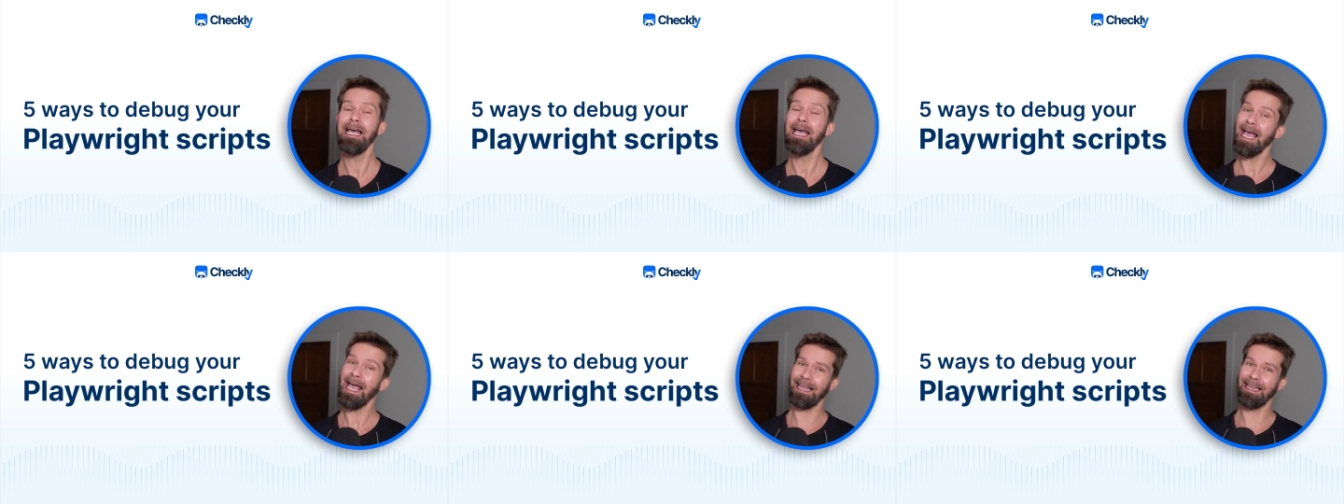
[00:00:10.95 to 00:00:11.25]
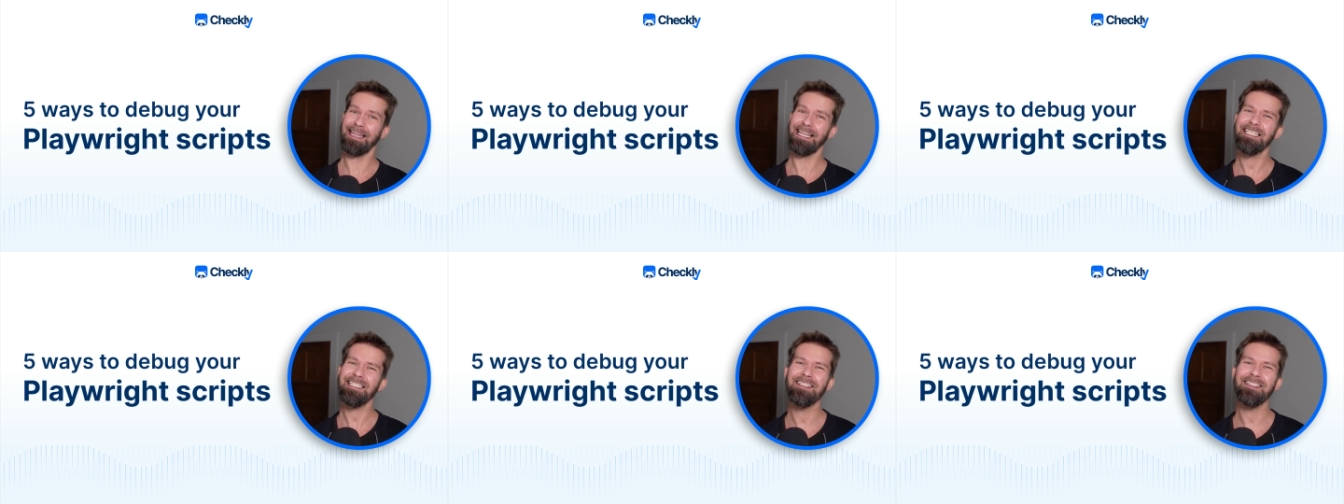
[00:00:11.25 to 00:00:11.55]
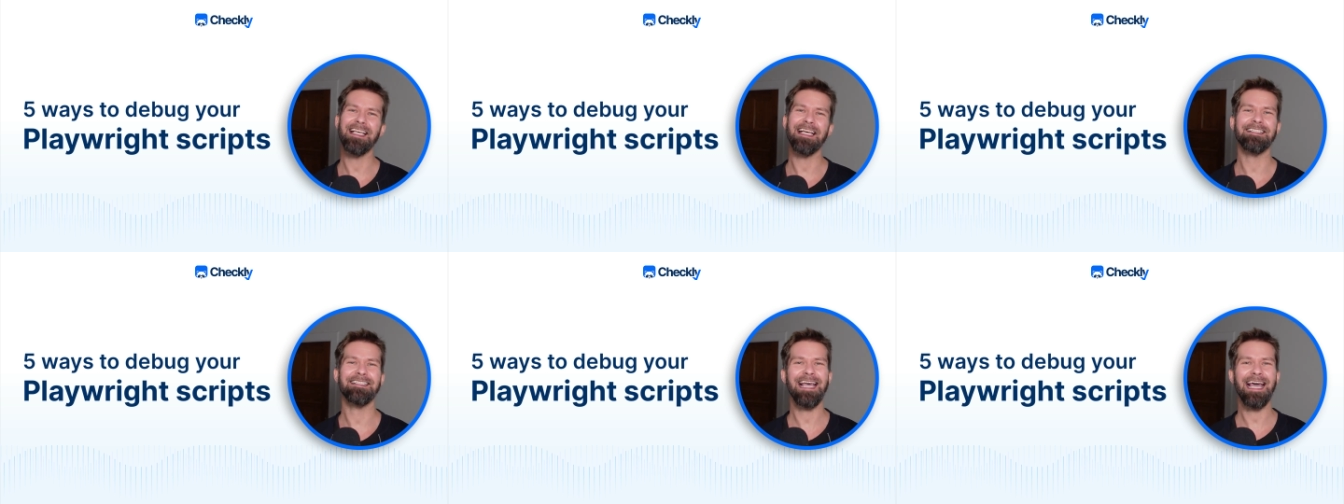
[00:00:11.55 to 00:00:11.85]
And this is
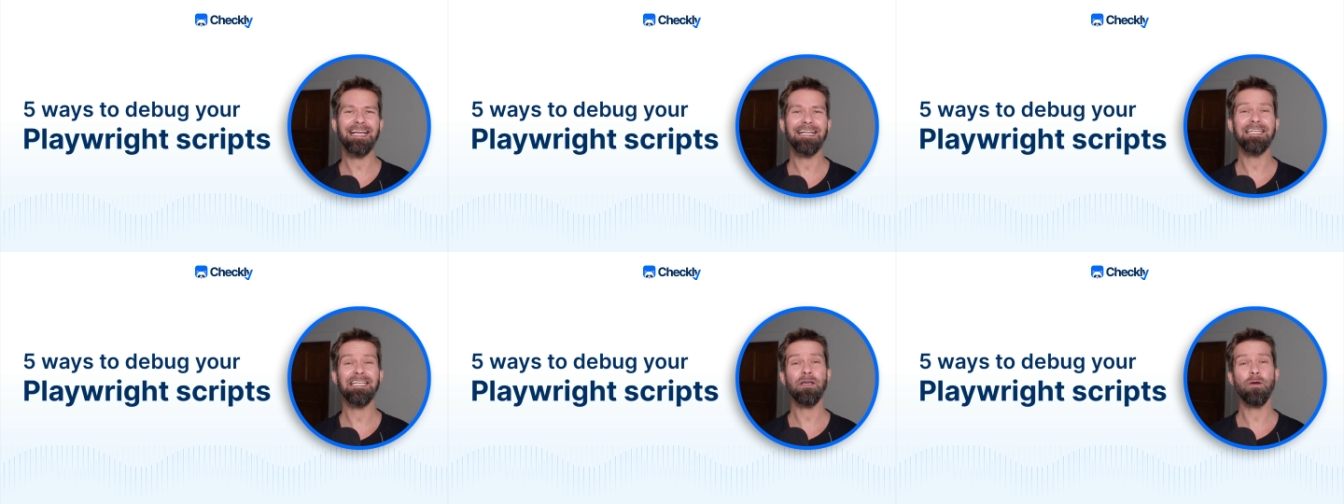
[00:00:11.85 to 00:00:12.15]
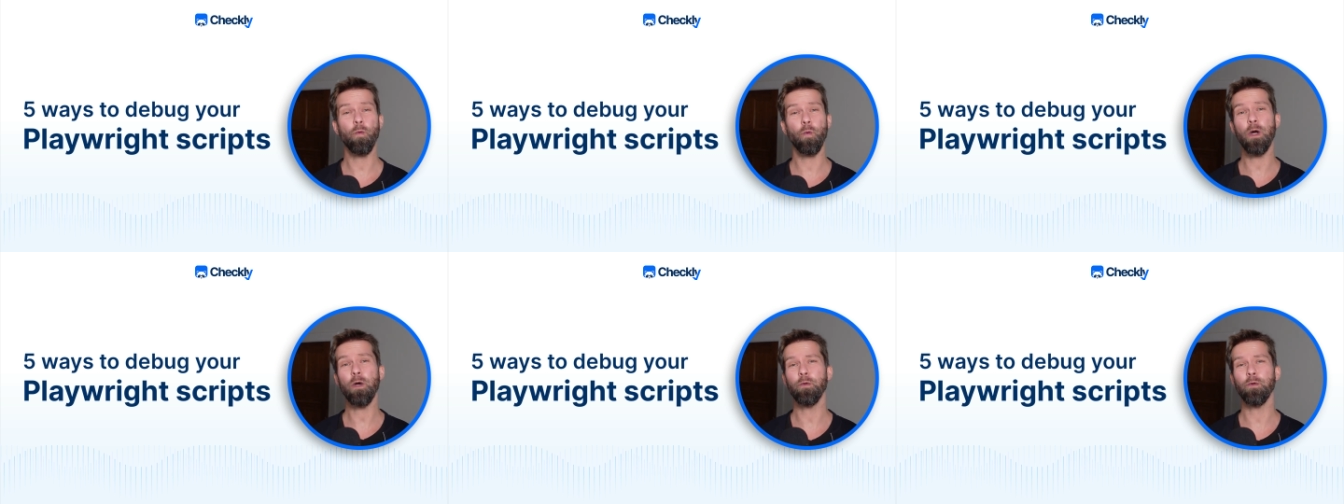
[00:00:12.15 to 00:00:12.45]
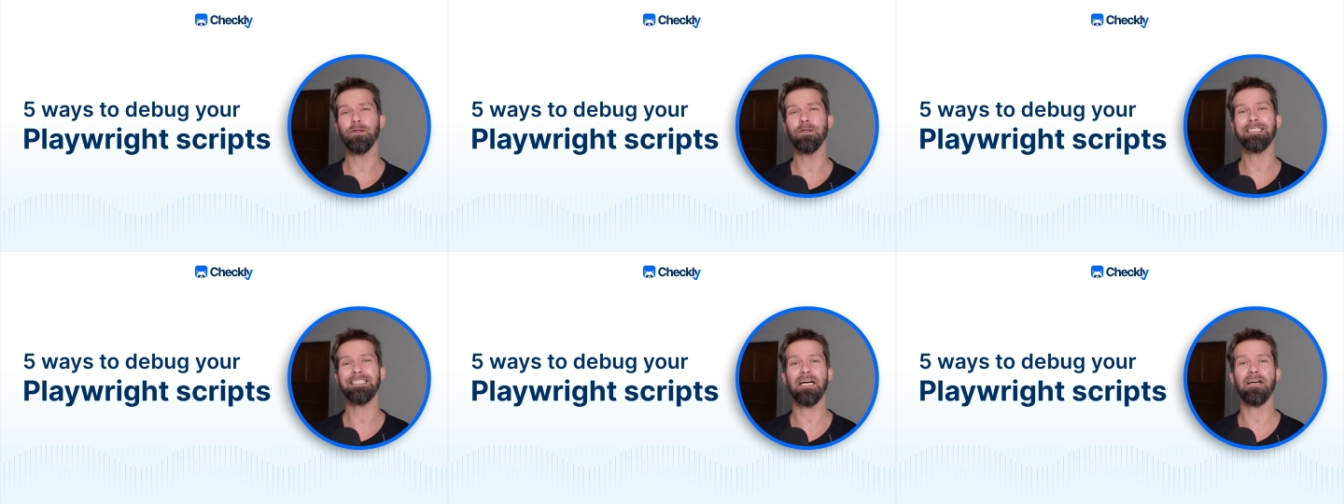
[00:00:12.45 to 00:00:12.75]
exactly what
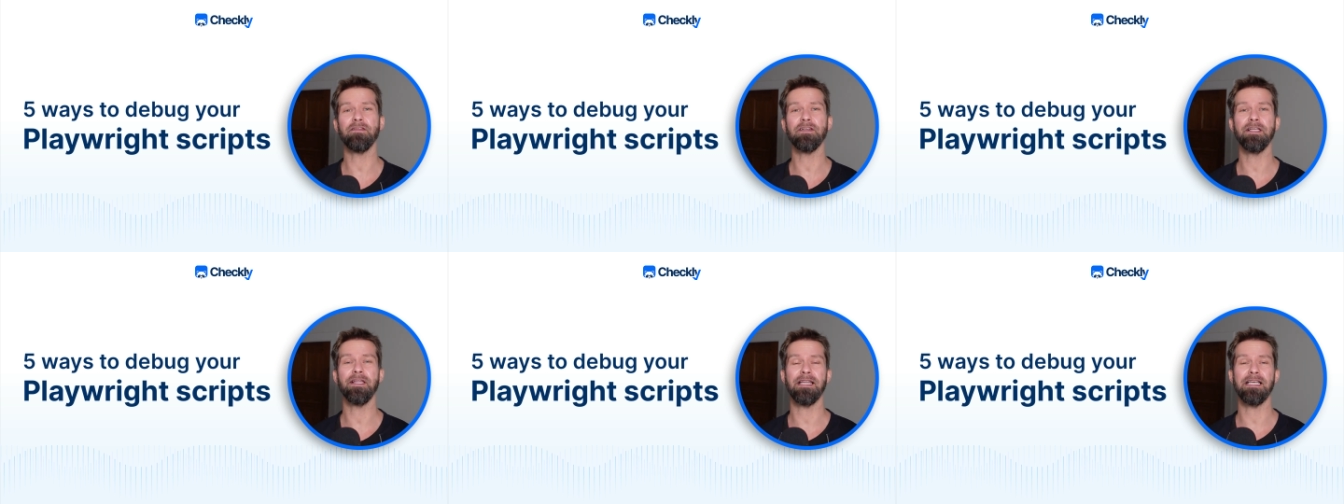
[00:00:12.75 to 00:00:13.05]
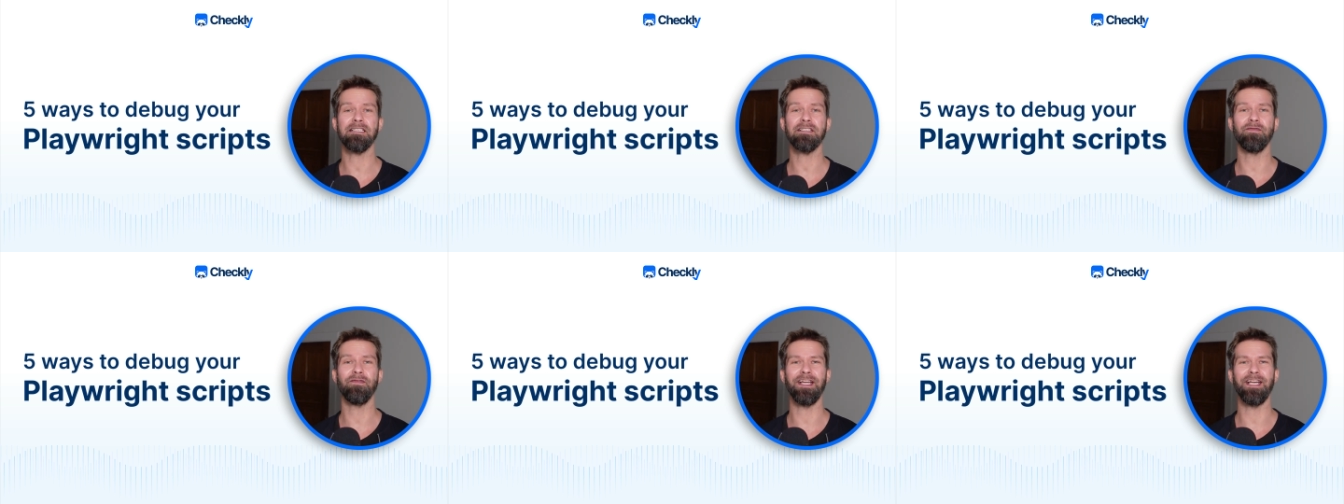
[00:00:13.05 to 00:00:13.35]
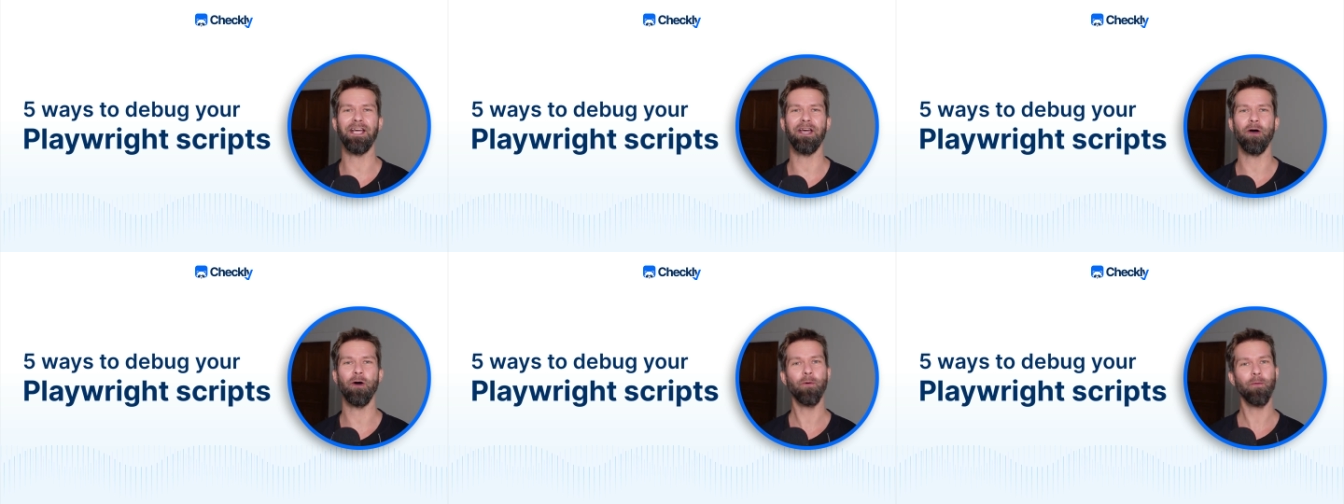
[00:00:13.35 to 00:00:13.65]
we'll cover in this
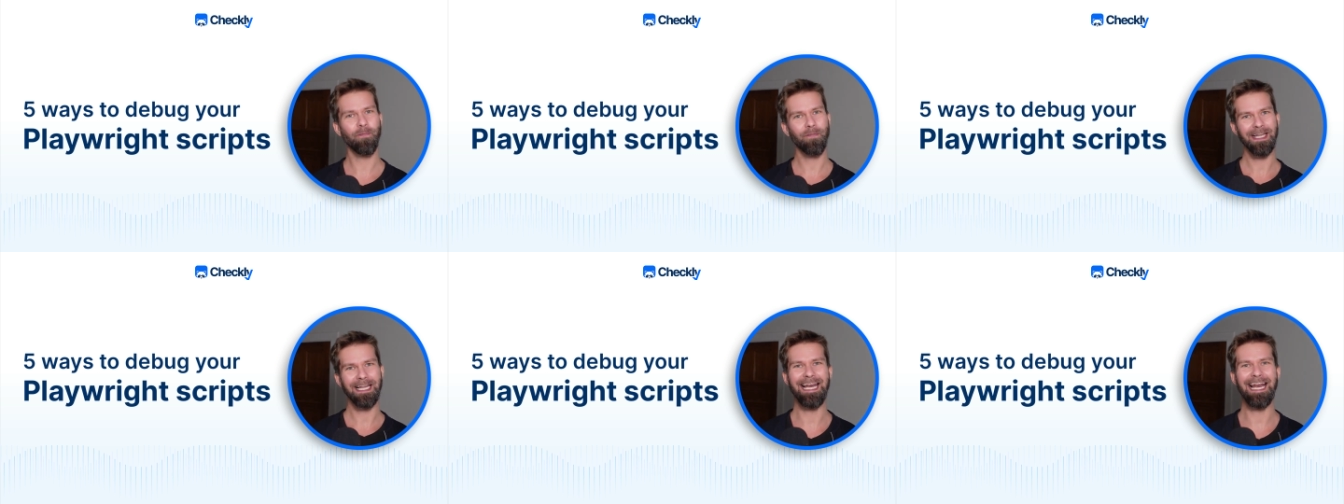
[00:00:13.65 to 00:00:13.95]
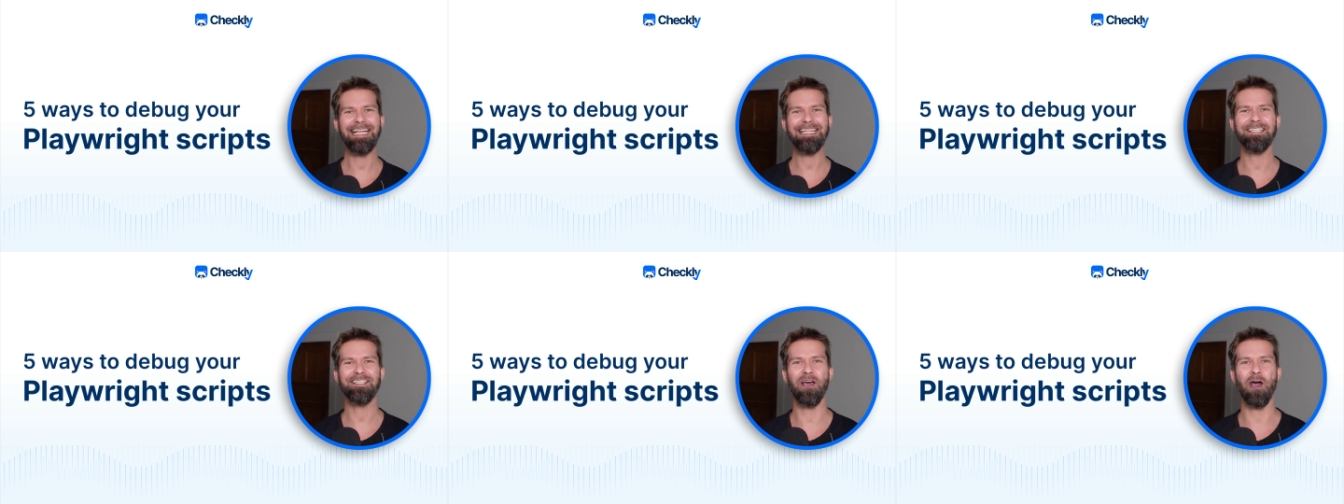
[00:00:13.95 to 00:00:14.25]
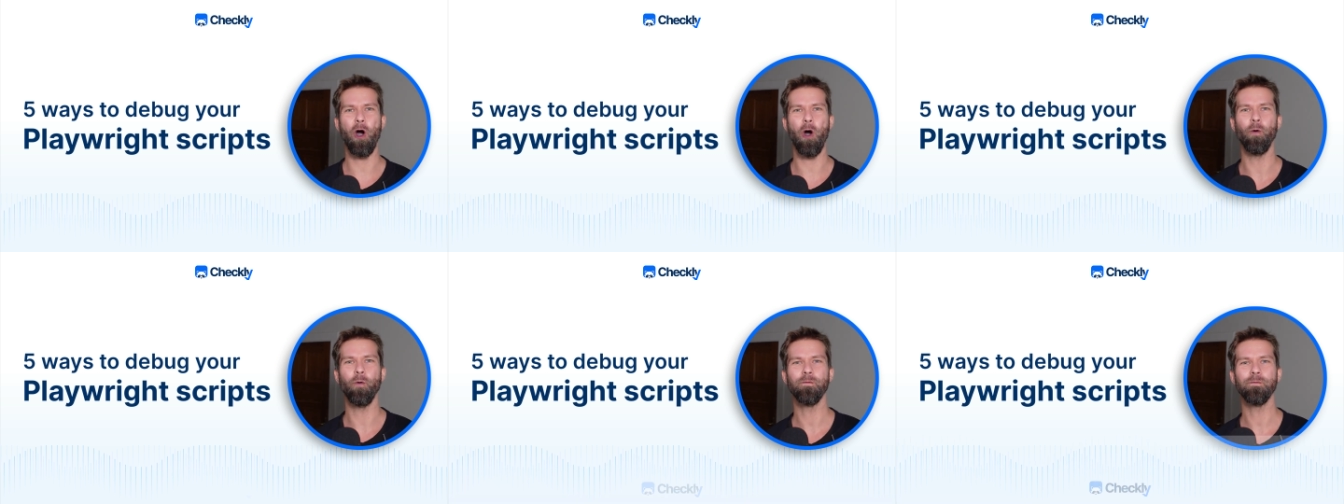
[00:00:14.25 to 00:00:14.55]
video. Let's
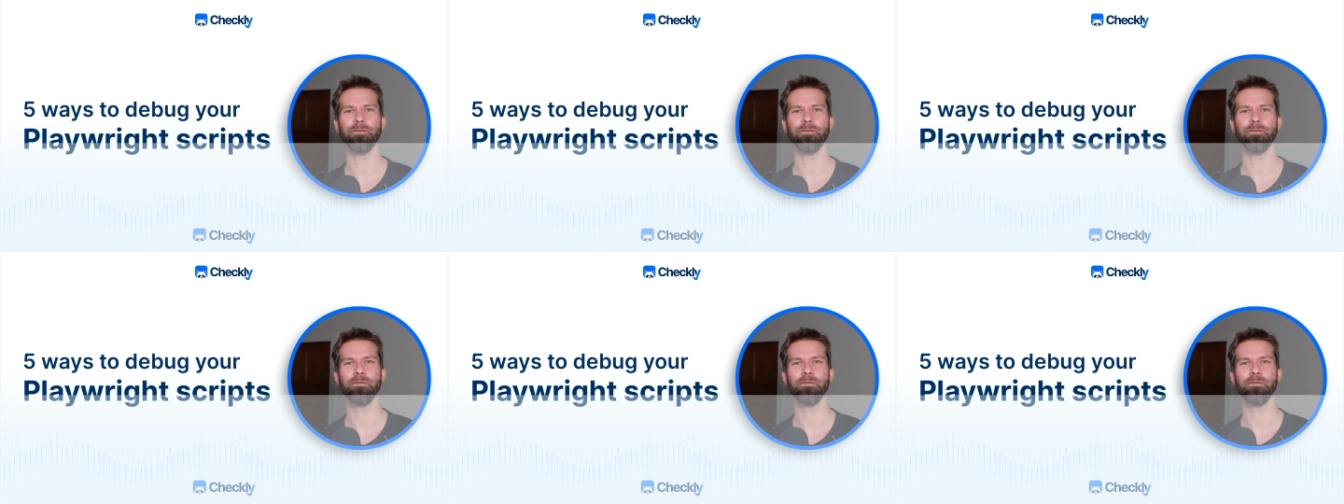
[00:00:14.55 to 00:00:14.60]
go!